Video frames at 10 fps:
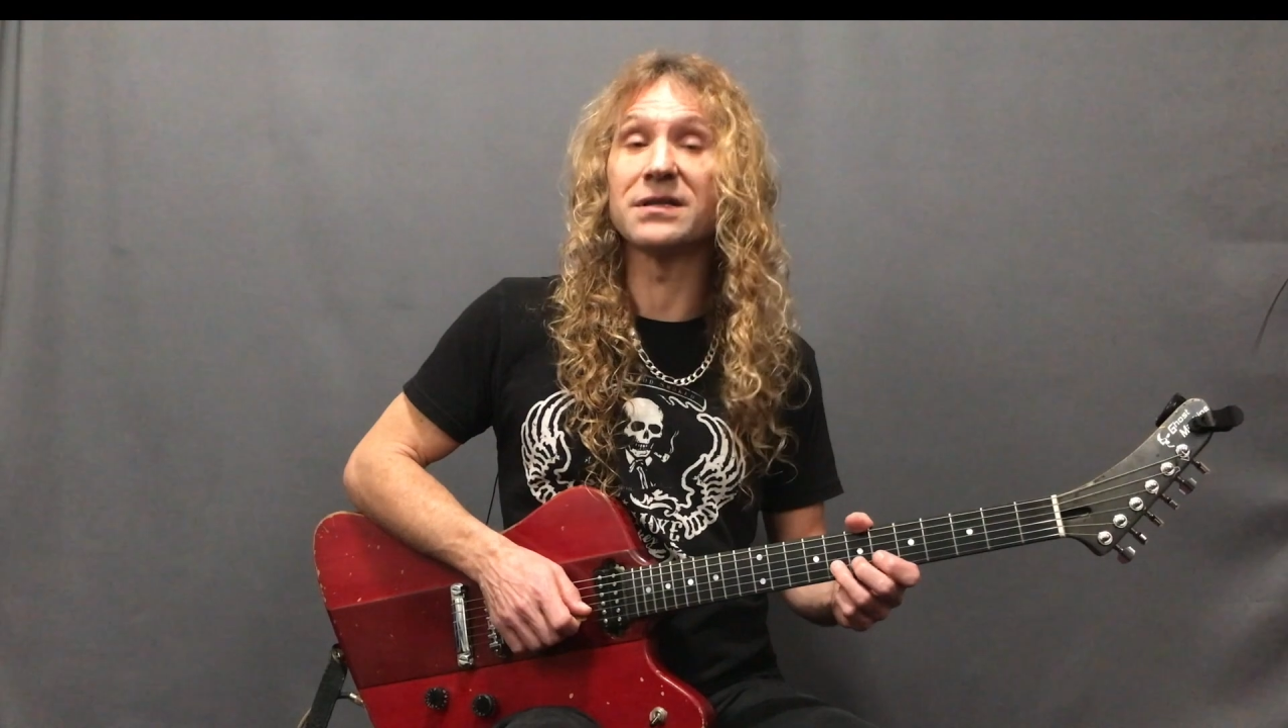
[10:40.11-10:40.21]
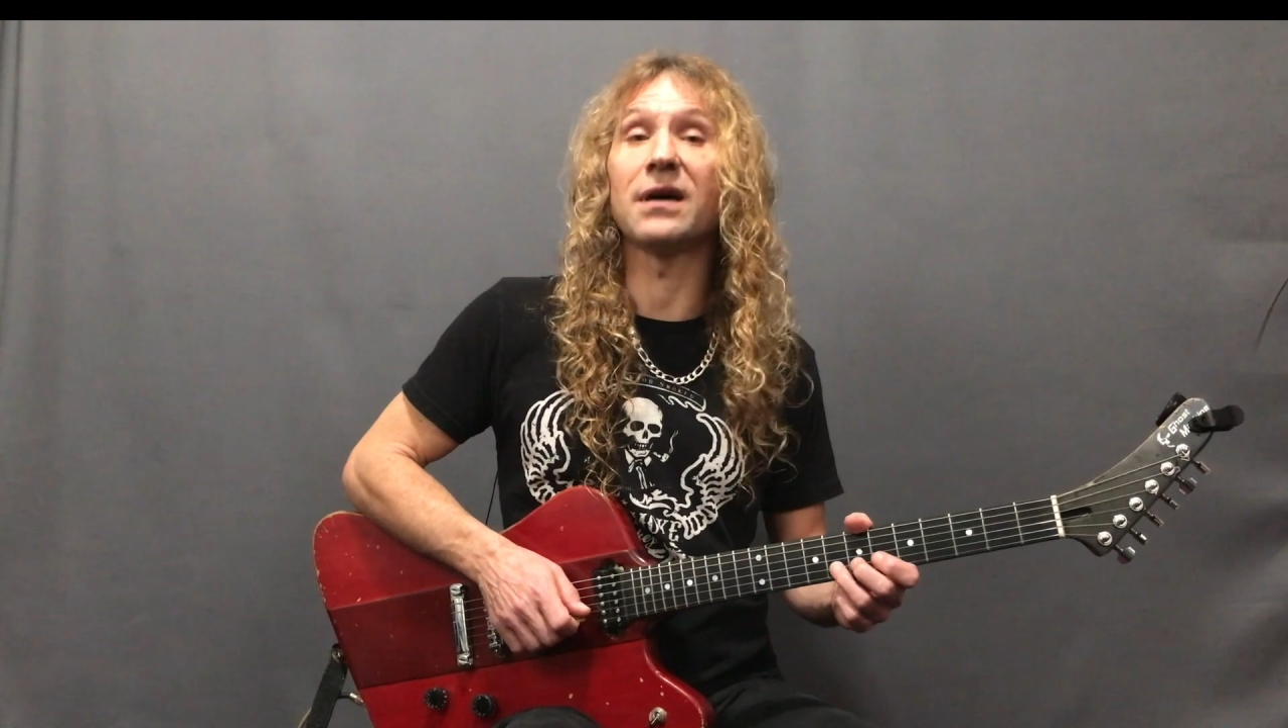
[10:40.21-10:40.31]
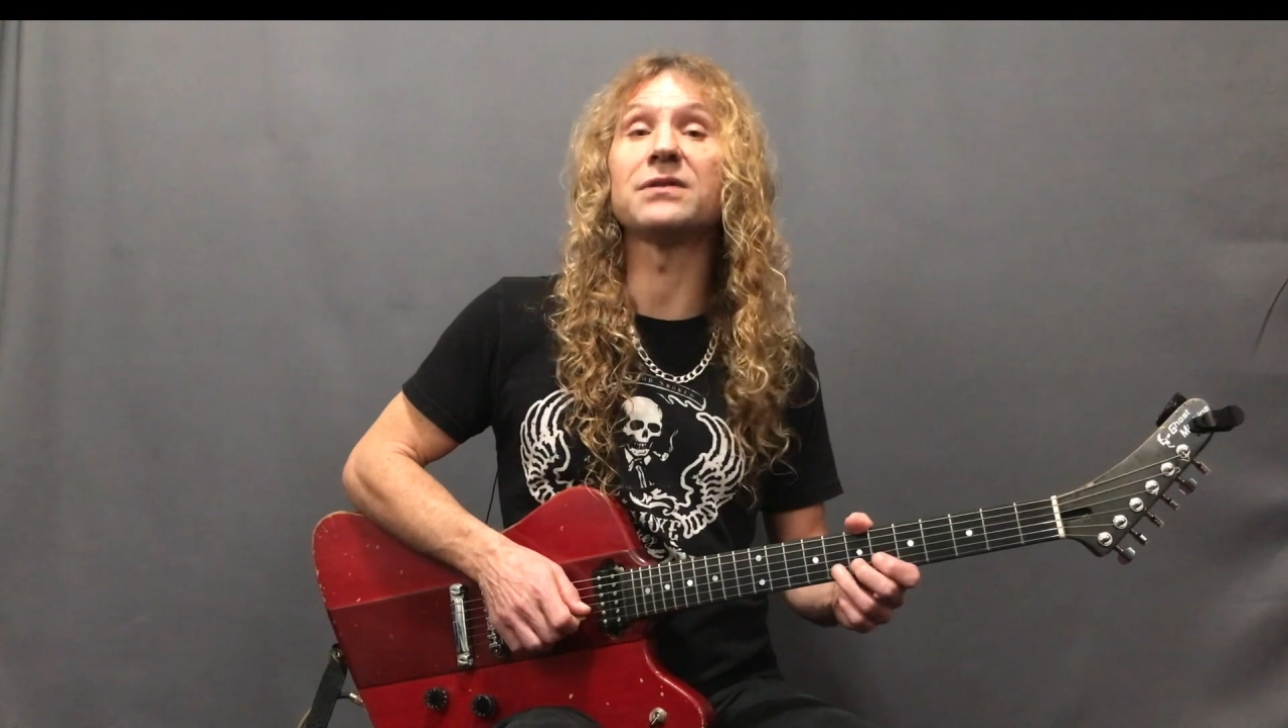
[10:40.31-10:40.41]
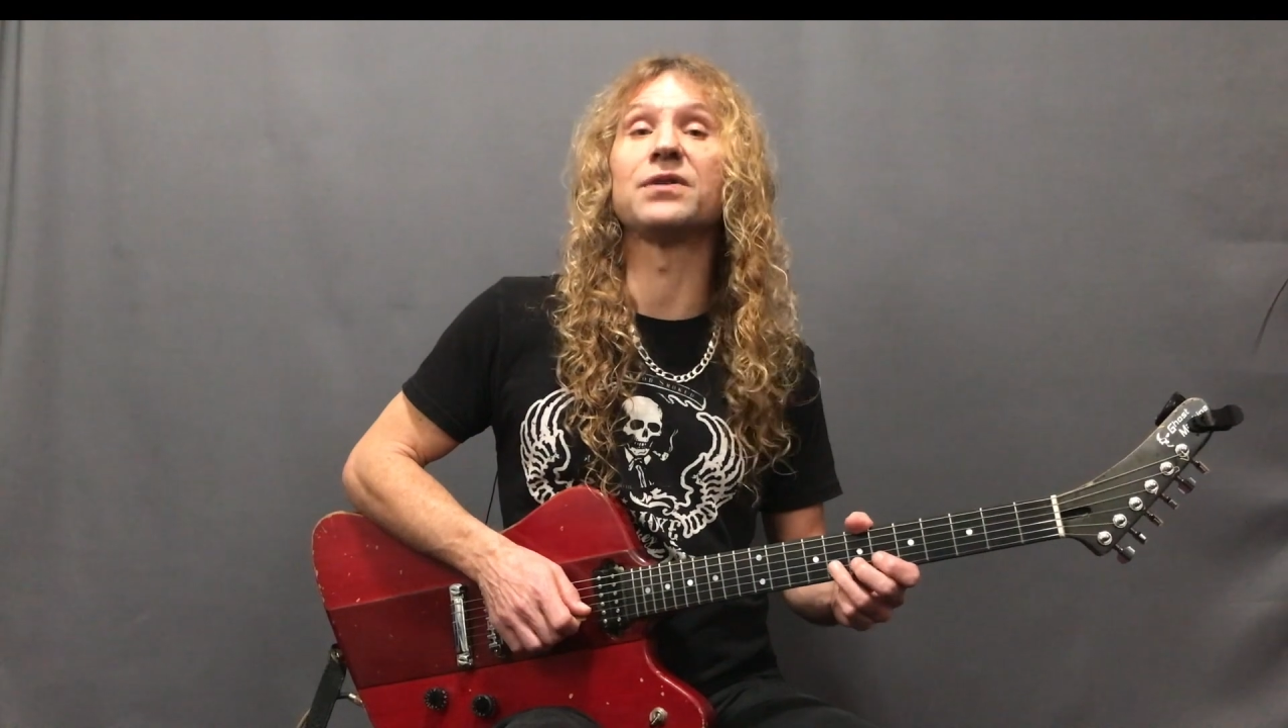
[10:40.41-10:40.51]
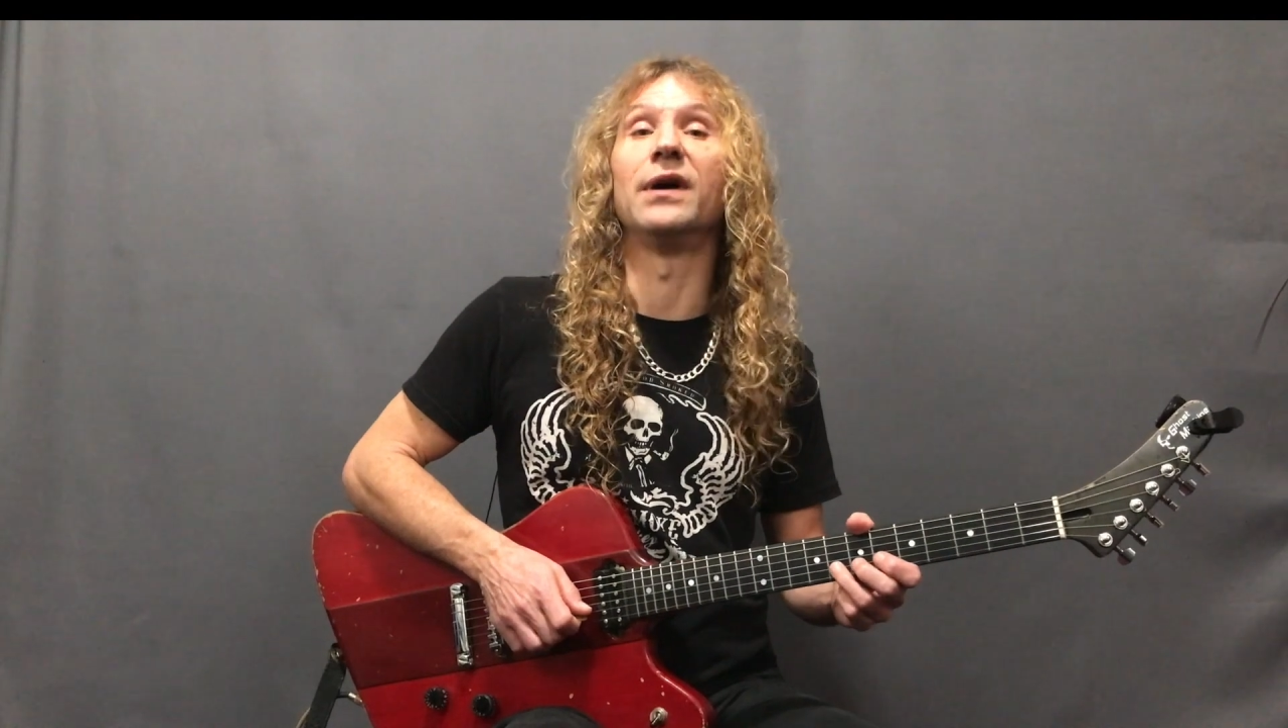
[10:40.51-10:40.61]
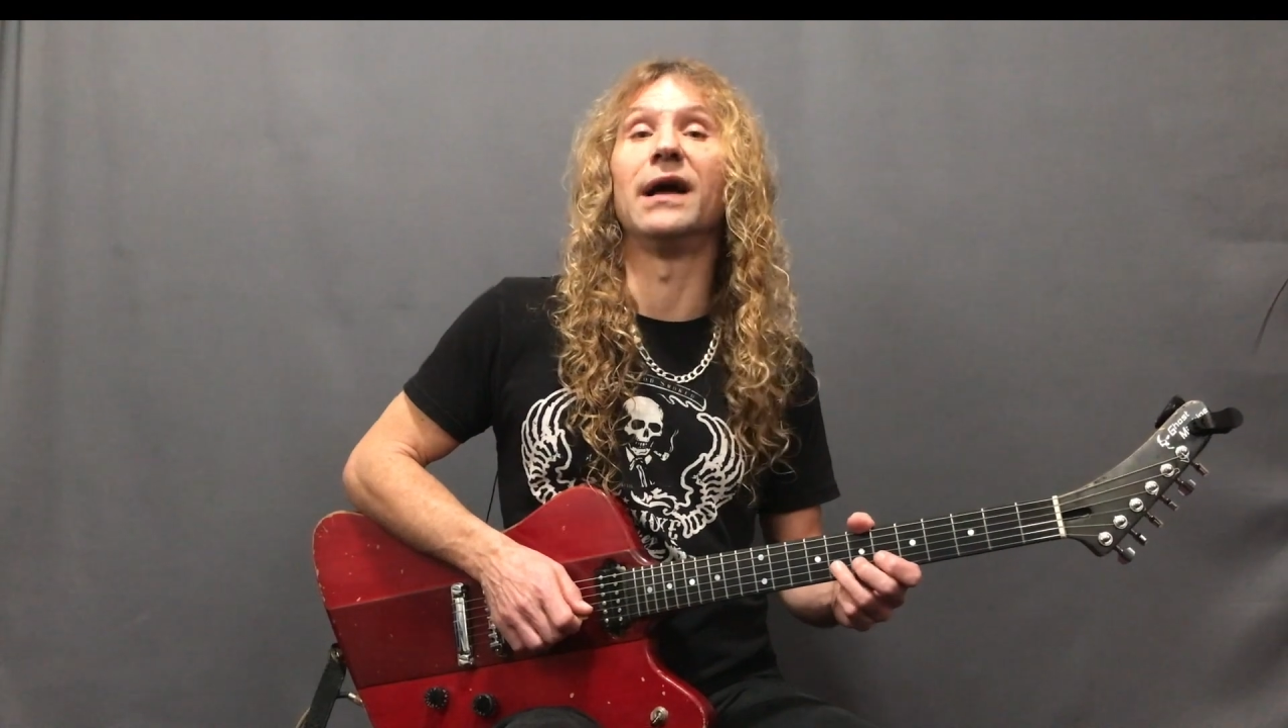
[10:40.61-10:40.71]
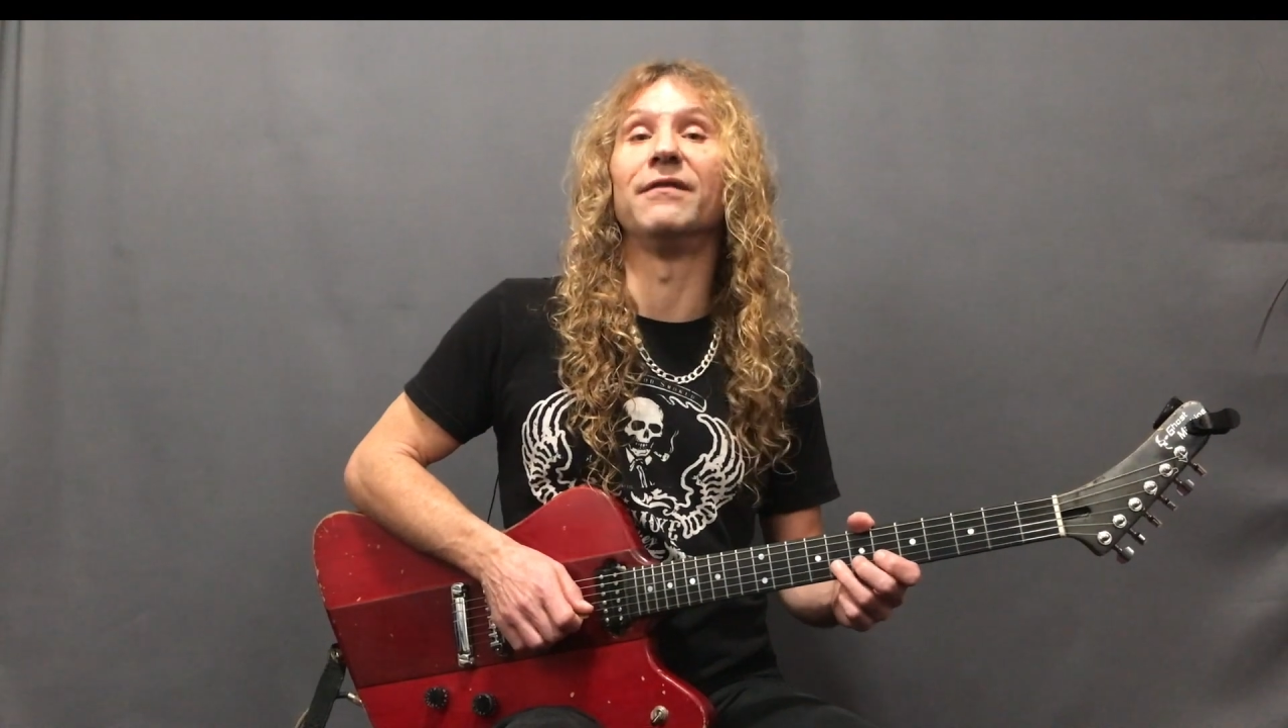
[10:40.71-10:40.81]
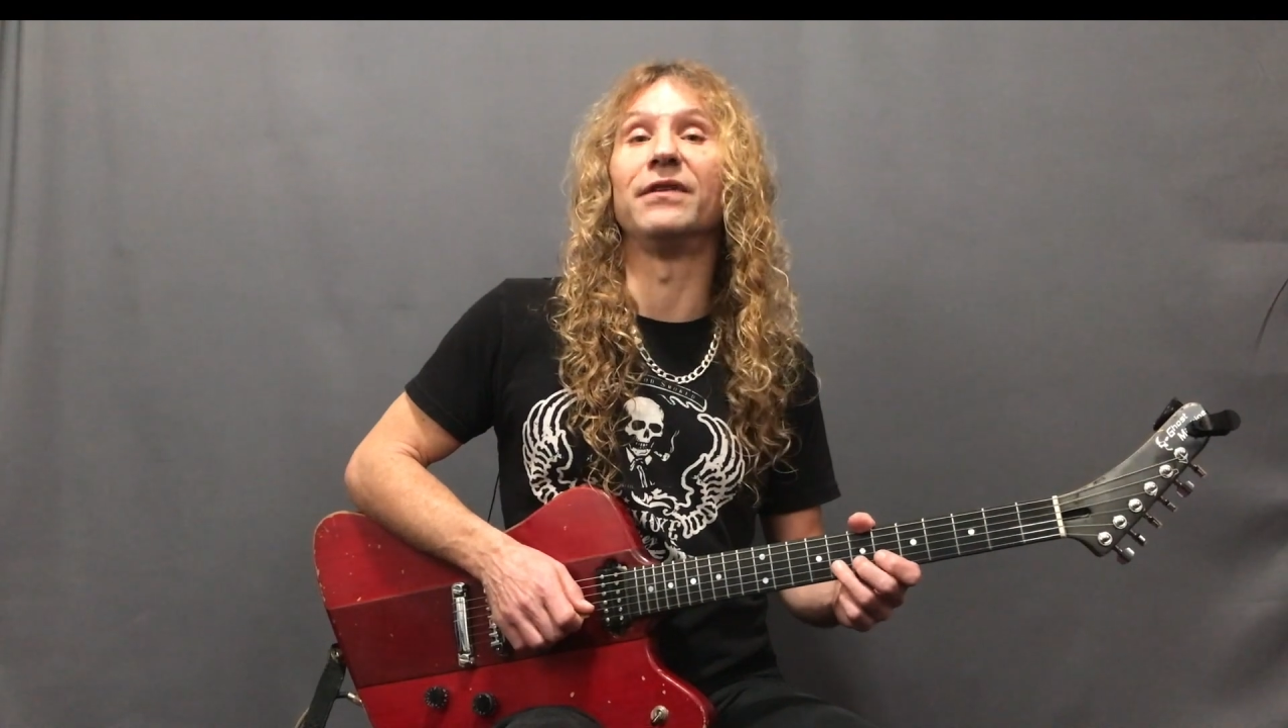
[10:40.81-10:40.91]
also have